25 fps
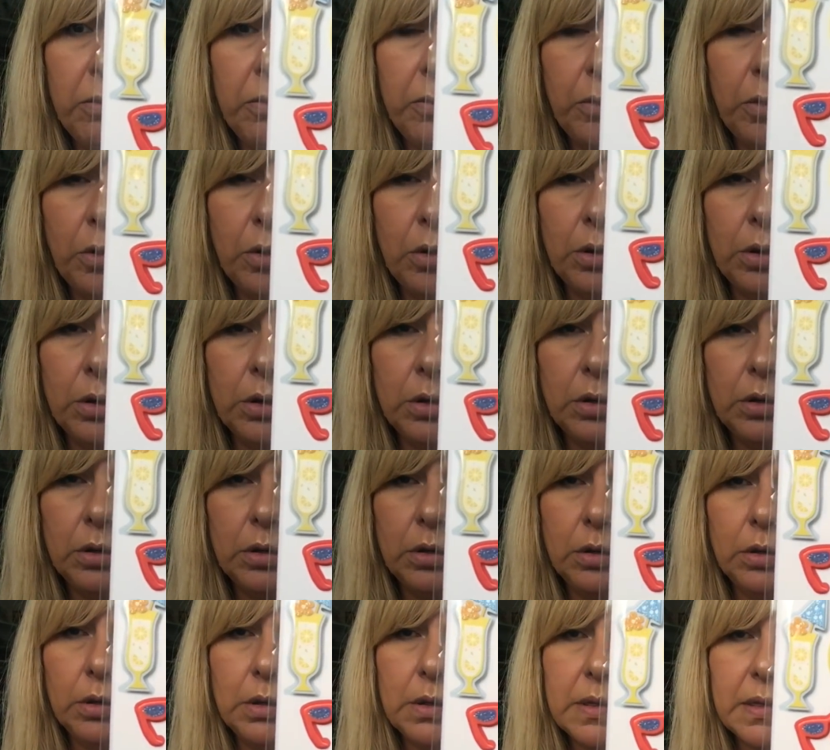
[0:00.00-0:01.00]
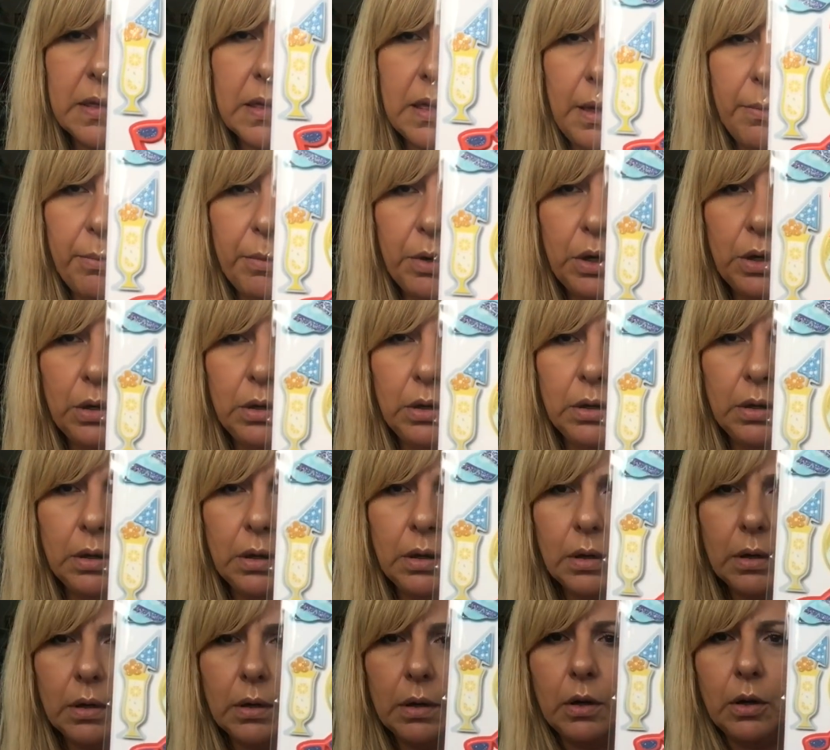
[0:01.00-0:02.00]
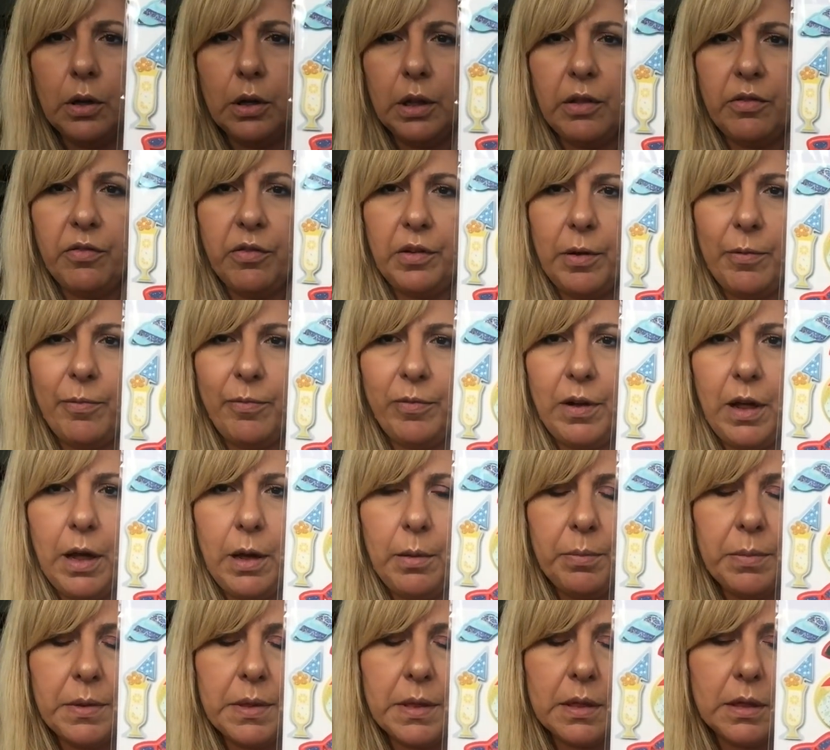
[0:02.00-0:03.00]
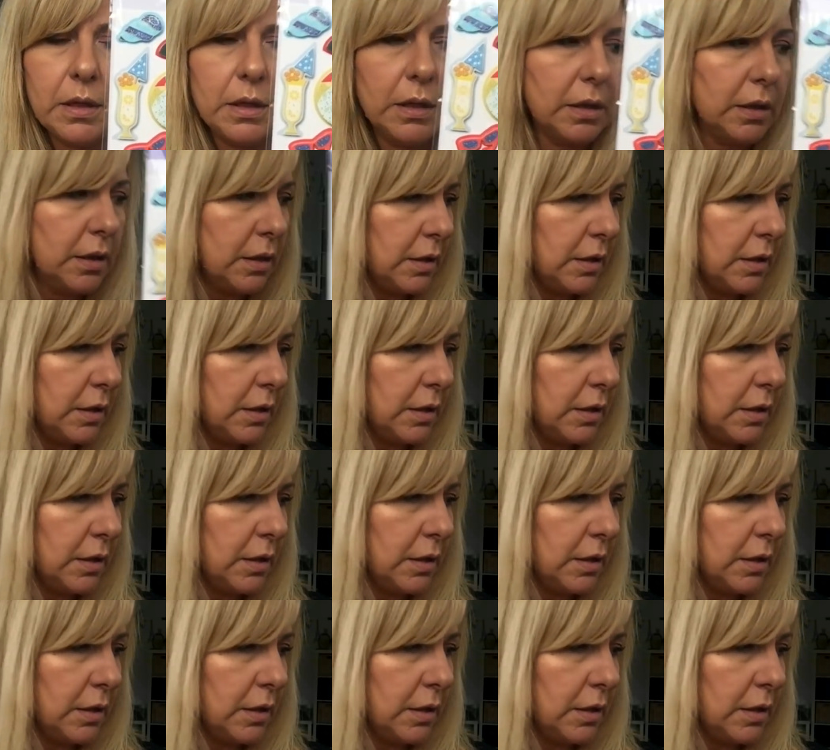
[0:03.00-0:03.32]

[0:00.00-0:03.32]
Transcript: for summer. Look at the flip-flops.